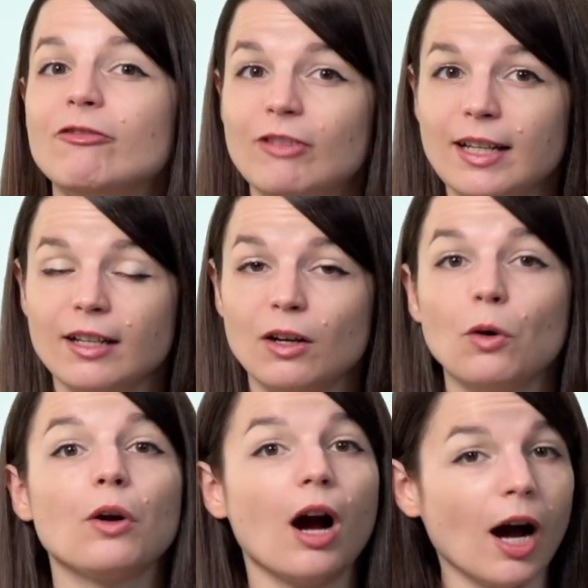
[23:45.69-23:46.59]
a video
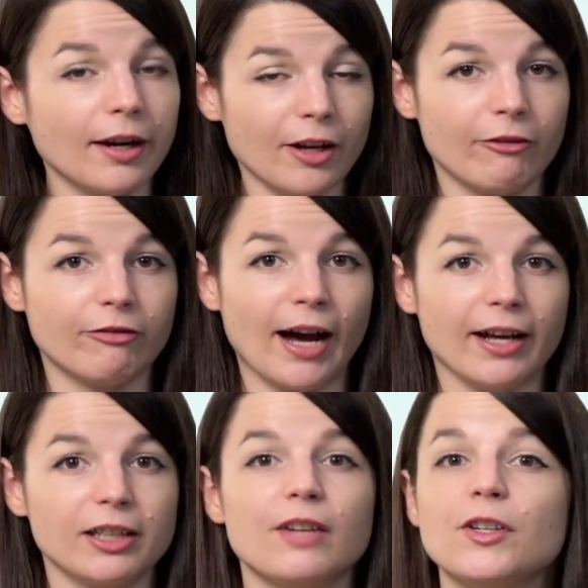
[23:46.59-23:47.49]
or audio
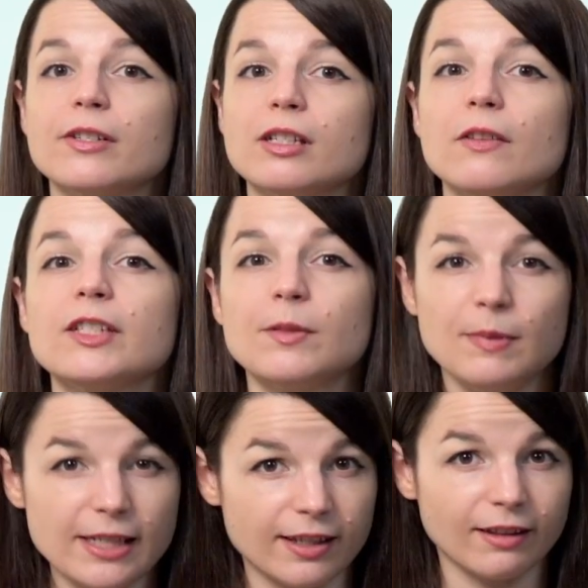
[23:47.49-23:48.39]
file of yourself
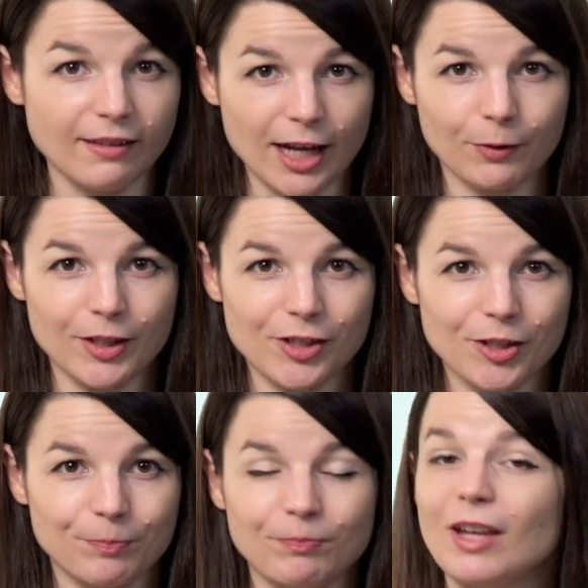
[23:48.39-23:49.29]
speaking the language.